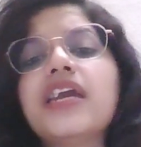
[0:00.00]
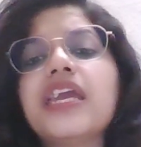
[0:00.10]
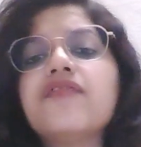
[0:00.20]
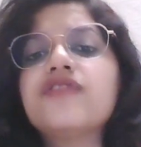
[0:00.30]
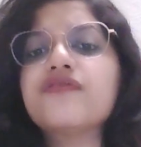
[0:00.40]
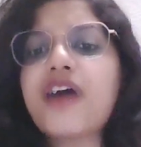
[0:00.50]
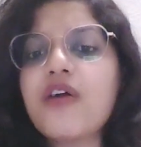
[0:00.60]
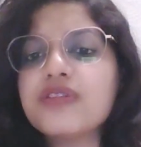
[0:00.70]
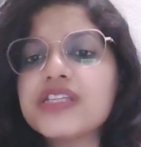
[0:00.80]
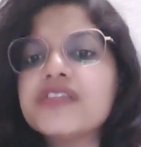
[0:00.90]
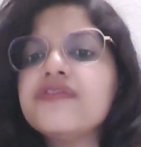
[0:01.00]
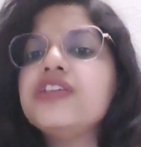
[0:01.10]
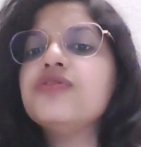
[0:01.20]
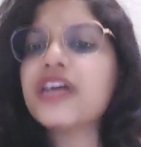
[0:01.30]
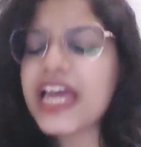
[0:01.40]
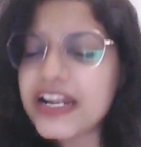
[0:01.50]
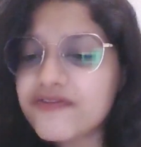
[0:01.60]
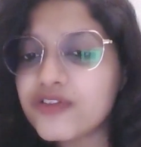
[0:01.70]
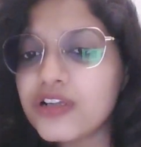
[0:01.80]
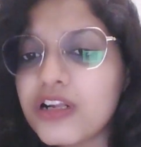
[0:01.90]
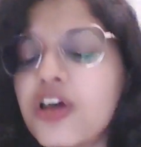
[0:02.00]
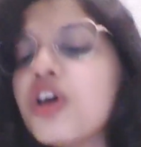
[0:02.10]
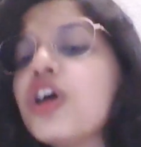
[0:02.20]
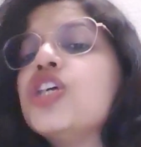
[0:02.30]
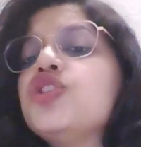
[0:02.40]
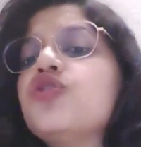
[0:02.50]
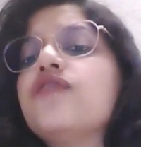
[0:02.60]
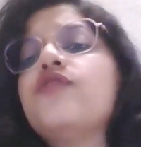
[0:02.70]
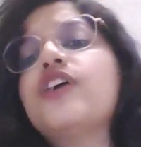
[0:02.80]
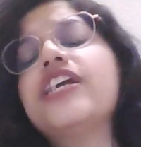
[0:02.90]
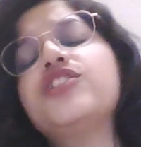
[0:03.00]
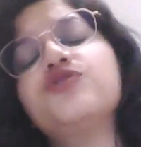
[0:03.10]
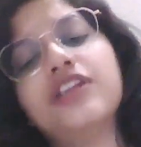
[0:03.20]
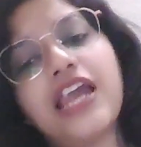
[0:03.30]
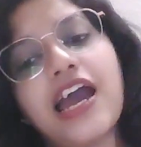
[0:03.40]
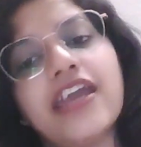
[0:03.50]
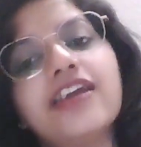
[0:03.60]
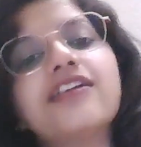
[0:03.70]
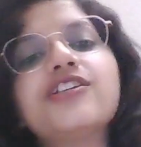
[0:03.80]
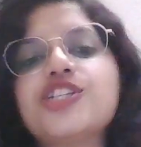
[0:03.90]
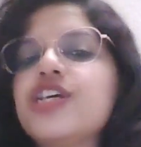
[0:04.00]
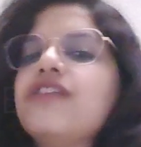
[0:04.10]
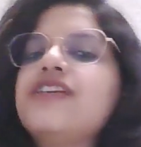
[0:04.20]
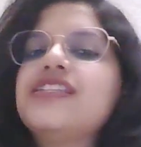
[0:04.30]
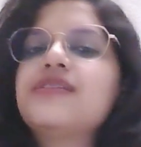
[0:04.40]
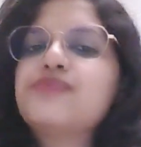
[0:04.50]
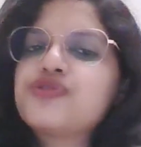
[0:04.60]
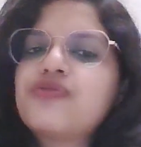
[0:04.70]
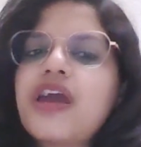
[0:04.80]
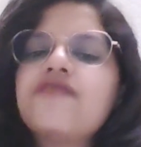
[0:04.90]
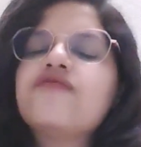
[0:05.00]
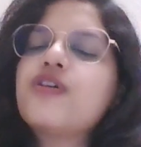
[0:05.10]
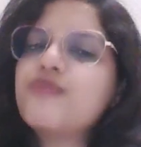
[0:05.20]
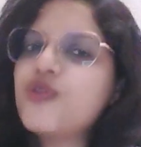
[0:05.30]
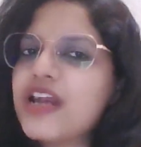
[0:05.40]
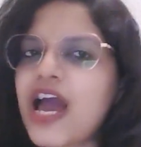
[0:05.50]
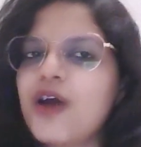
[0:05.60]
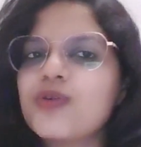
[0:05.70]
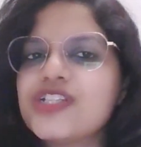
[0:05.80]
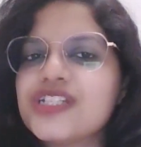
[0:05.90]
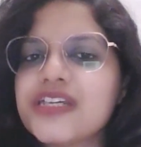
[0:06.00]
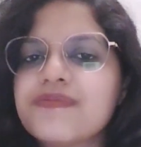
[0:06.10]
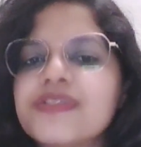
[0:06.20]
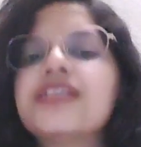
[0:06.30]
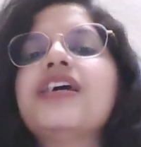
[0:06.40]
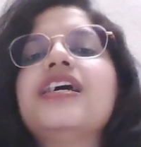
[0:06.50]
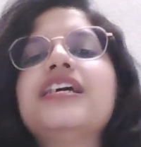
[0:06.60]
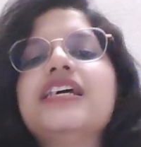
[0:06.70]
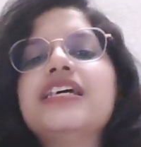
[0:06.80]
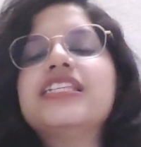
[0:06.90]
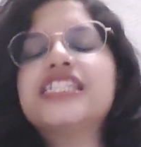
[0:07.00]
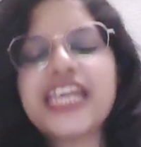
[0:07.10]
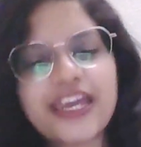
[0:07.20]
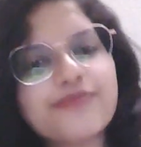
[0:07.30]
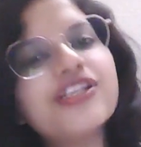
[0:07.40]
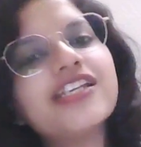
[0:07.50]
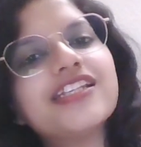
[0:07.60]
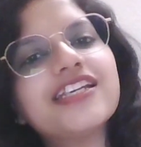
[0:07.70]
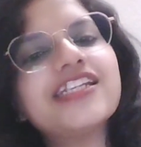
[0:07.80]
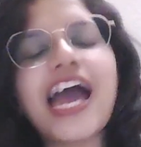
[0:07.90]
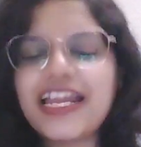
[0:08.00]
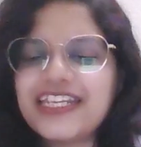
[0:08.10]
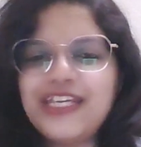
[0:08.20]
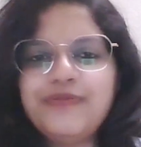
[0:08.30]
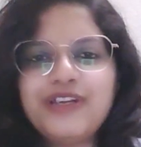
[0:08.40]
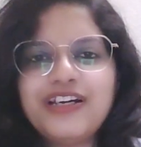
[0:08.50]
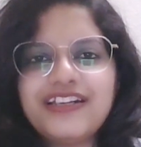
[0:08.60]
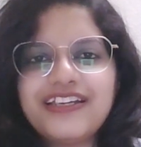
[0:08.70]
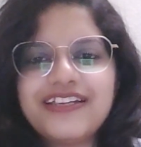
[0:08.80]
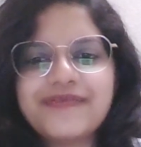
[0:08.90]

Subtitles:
If you found this video helpful, don't forget to like, share and subscribe for more language tips. Stay updated and keep learning.